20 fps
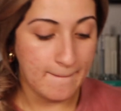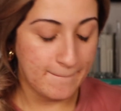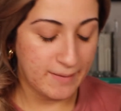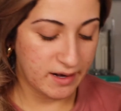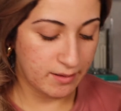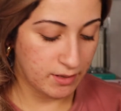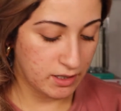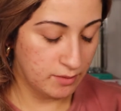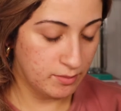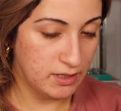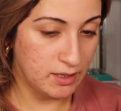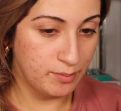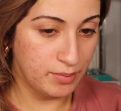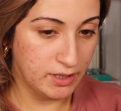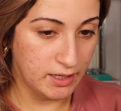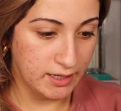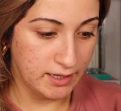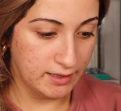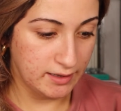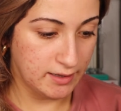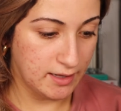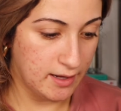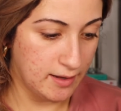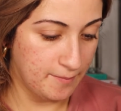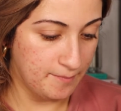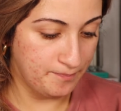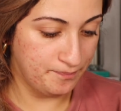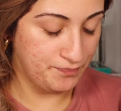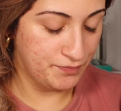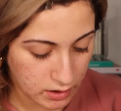but I'm gonna be applying
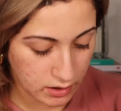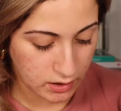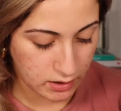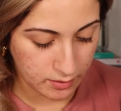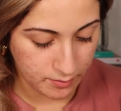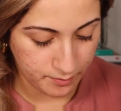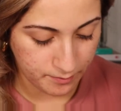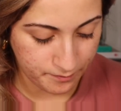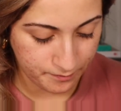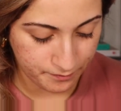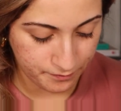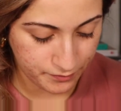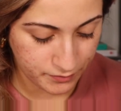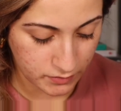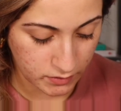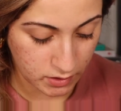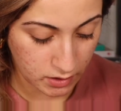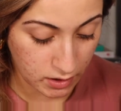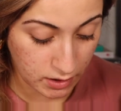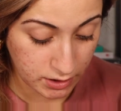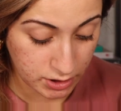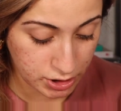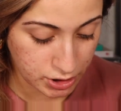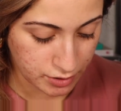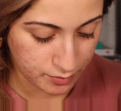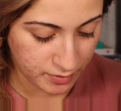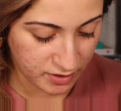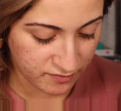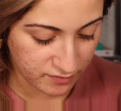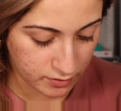that
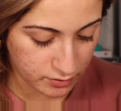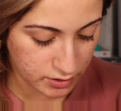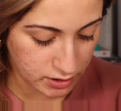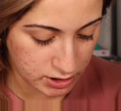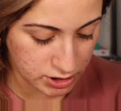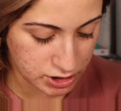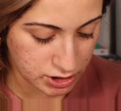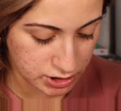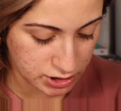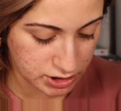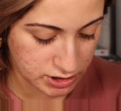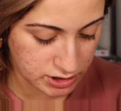under my foundation